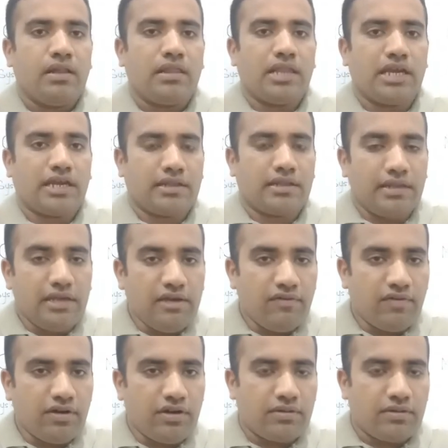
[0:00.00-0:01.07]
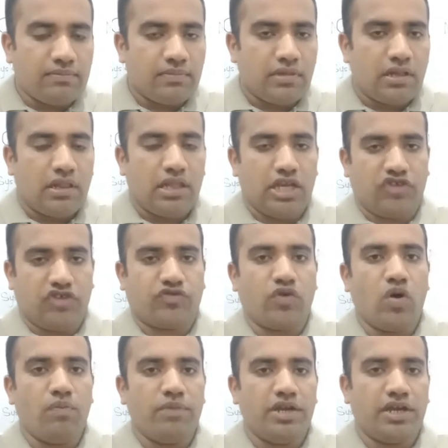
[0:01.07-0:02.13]
like liver, like
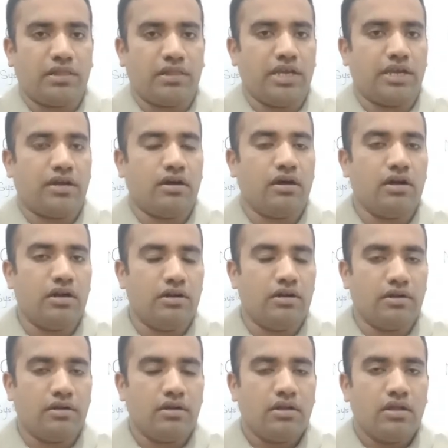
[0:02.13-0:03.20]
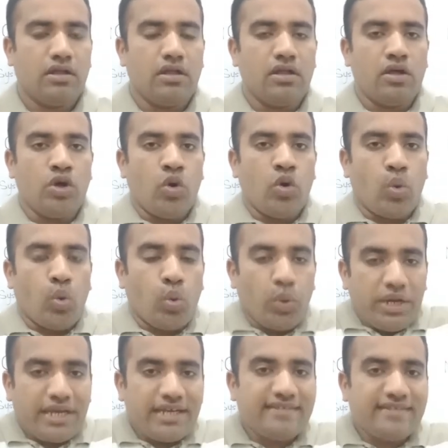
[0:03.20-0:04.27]
stomach, like heart,
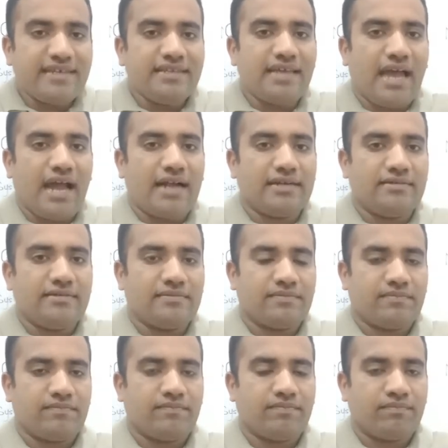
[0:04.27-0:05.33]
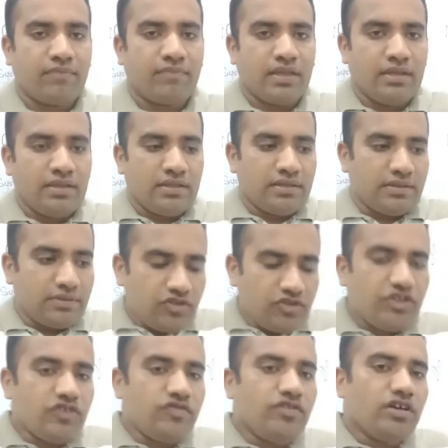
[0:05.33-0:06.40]
we can say that
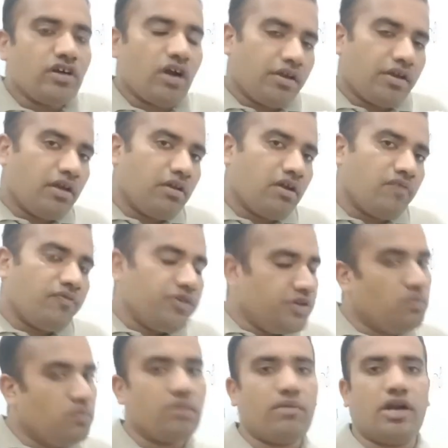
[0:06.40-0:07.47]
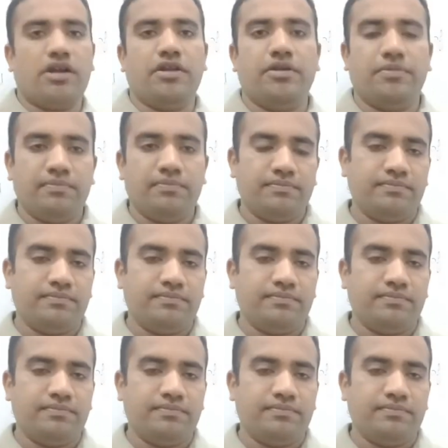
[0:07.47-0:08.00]
this is the organ of human body.